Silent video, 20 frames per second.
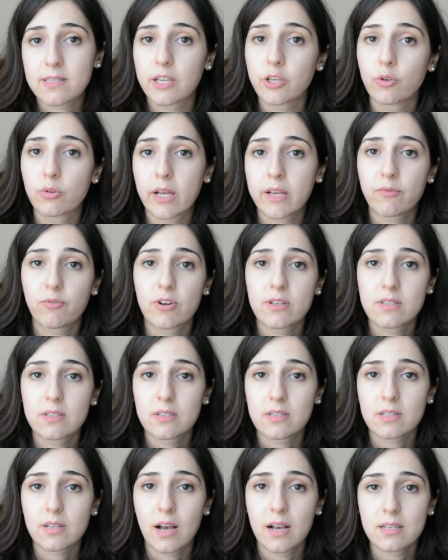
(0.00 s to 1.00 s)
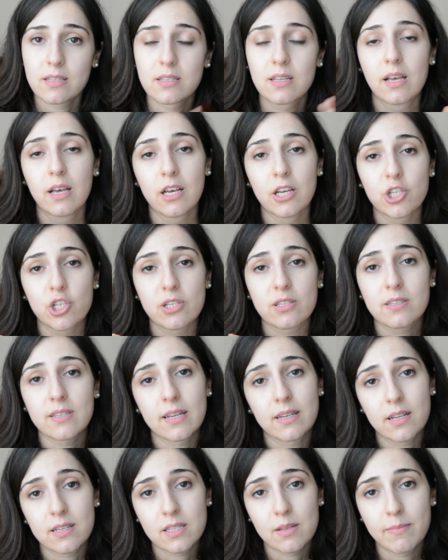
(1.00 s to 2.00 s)
that you'd like for us to discuss, just
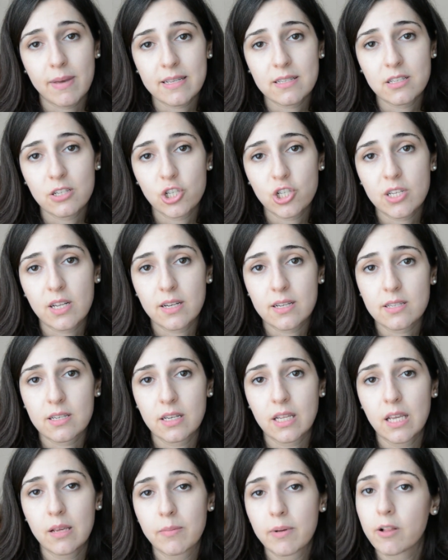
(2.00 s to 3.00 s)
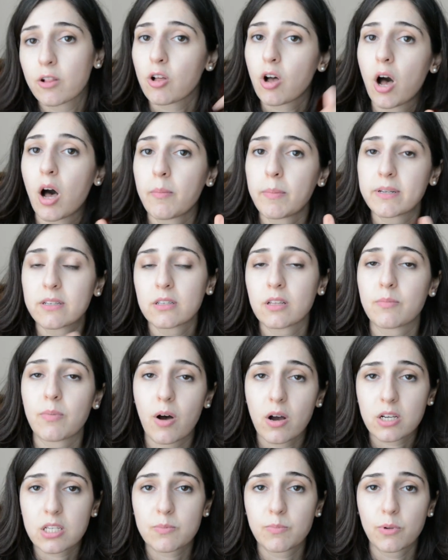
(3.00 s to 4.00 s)
send us a message, send us an email, comment in the
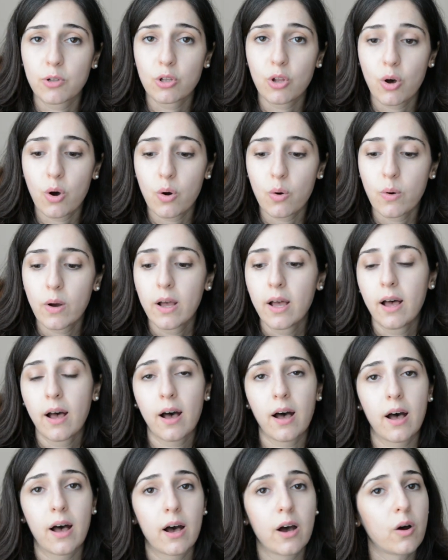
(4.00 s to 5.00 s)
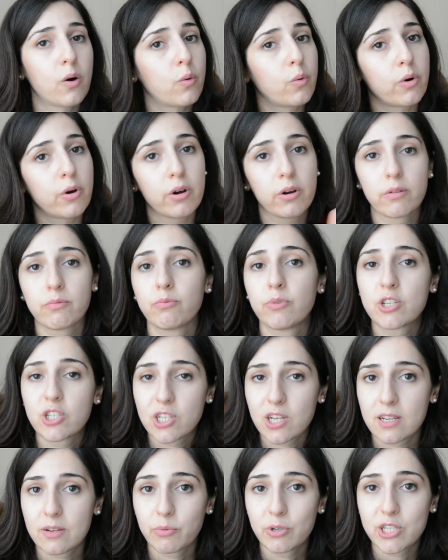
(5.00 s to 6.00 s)
box below, or
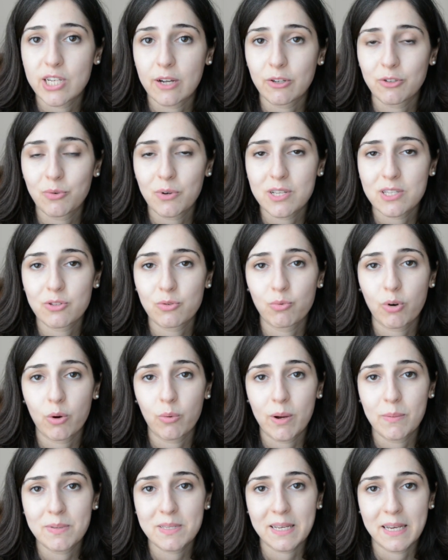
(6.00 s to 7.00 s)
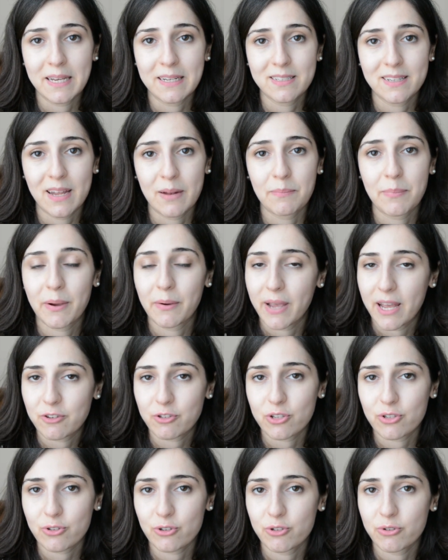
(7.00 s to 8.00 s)
reach out to us through our website at
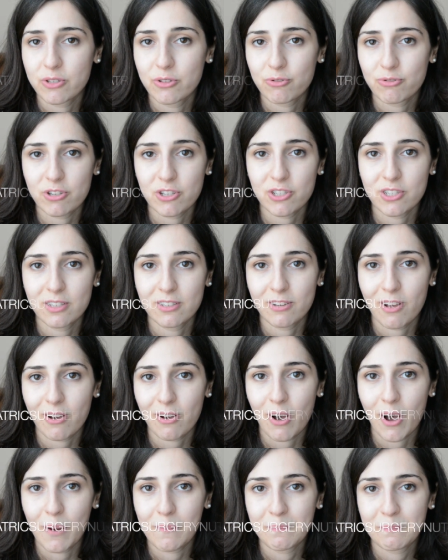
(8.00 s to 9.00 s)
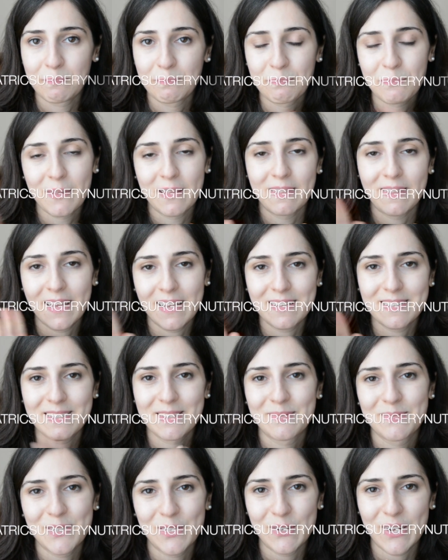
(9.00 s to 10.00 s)
bariatricsurgerynutrition.com. Thanks.
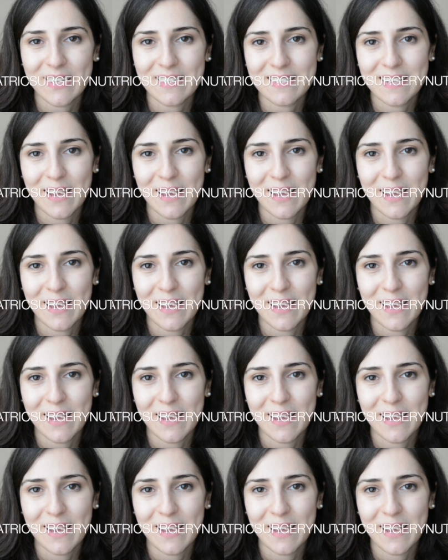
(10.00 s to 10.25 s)
See you next